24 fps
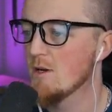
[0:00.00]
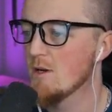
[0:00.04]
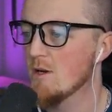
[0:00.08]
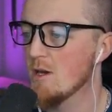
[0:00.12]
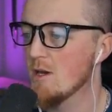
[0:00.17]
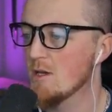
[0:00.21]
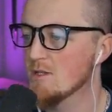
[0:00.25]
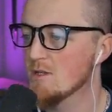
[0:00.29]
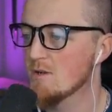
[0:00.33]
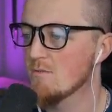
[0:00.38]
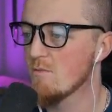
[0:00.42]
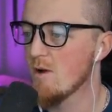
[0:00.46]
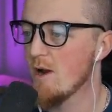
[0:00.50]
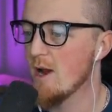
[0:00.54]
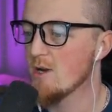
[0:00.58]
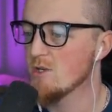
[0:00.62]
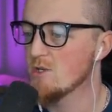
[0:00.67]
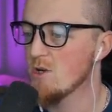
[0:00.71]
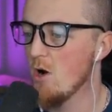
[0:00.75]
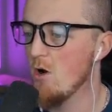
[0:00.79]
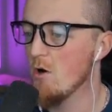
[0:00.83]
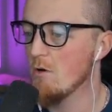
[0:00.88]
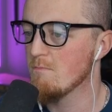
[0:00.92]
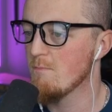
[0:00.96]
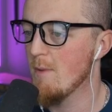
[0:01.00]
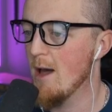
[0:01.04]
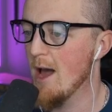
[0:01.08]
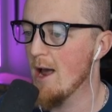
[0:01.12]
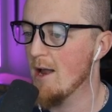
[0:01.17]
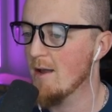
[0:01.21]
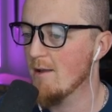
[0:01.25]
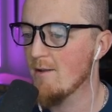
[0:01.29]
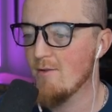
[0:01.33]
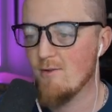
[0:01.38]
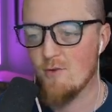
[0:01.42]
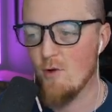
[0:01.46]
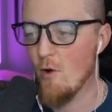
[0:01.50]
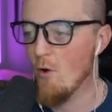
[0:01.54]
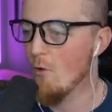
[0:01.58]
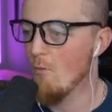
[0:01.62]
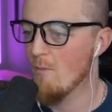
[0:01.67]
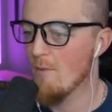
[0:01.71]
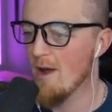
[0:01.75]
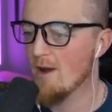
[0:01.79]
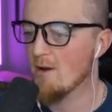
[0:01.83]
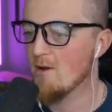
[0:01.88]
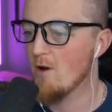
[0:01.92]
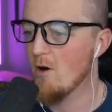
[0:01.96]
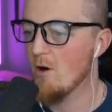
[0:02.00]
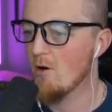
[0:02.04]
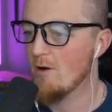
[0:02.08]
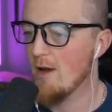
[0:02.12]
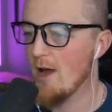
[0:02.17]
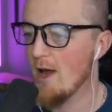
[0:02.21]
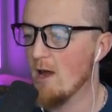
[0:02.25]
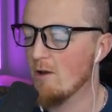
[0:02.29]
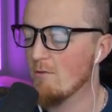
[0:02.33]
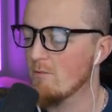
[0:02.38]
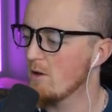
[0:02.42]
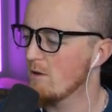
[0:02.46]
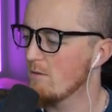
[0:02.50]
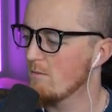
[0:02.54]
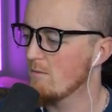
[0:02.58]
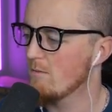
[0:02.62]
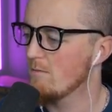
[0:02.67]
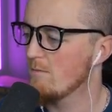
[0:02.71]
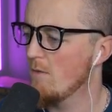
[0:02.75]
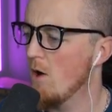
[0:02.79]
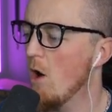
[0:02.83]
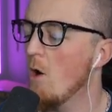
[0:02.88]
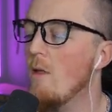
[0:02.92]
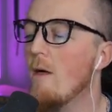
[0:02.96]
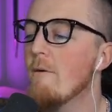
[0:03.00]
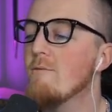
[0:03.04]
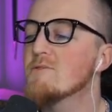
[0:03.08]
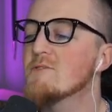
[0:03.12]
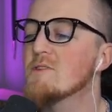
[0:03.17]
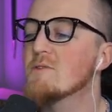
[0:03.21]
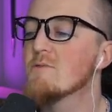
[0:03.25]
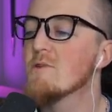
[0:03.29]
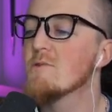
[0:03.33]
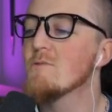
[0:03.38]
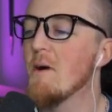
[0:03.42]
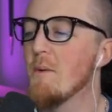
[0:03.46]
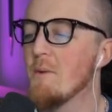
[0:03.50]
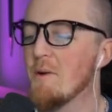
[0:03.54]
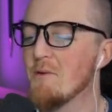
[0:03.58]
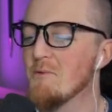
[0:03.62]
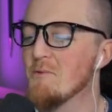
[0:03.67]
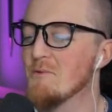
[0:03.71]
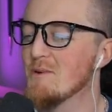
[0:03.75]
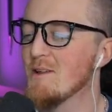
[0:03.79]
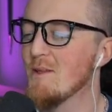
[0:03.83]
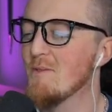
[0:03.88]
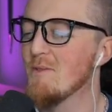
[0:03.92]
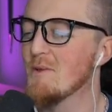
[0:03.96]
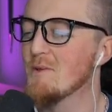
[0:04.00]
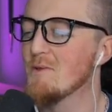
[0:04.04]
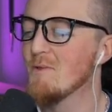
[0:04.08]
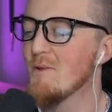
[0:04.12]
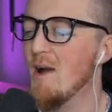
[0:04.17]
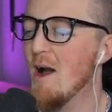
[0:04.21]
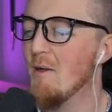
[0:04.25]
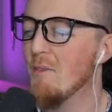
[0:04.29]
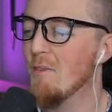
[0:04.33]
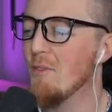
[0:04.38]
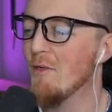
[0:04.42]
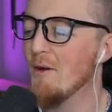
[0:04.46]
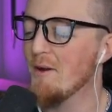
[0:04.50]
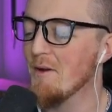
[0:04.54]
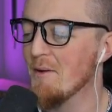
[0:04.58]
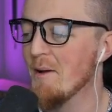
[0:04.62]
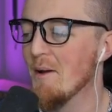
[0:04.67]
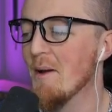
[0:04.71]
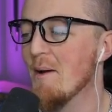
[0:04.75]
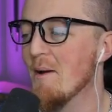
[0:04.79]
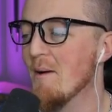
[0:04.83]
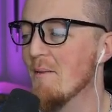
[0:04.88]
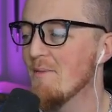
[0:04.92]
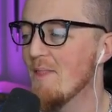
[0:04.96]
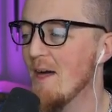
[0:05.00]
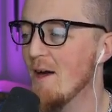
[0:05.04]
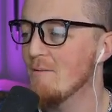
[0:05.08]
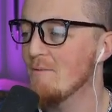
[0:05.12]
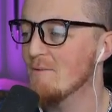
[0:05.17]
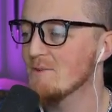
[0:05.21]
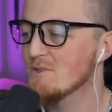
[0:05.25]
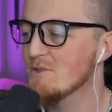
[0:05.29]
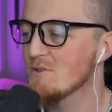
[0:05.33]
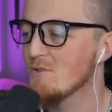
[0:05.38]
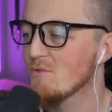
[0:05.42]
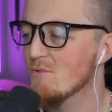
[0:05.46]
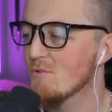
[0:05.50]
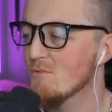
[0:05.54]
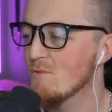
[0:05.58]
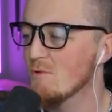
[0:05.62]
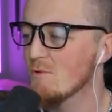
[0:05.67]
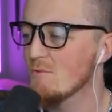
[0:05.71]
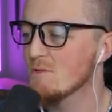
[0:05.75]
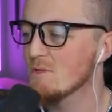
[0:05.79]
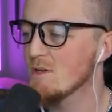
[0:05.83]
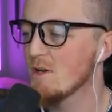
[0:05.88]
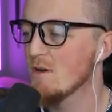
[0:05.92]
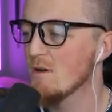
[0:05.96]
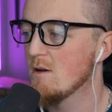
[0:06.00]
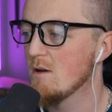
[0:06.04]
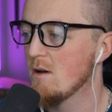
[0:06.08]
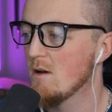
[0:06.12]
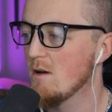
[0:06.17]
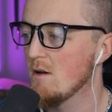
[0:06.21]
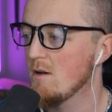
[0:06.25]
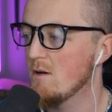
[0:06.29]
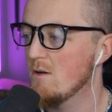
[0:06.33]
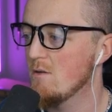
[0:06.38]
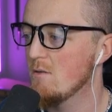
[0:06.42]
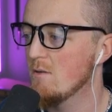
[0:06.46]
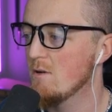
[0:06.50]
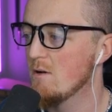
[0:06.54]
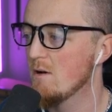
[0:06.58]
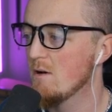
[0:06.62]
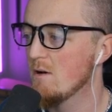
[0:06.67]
He's enraged. Hulk mad. Don't make Hulk angry. Oh, that was Groot. I'm like, who did the ground thing? That was Groot. Uh-oh.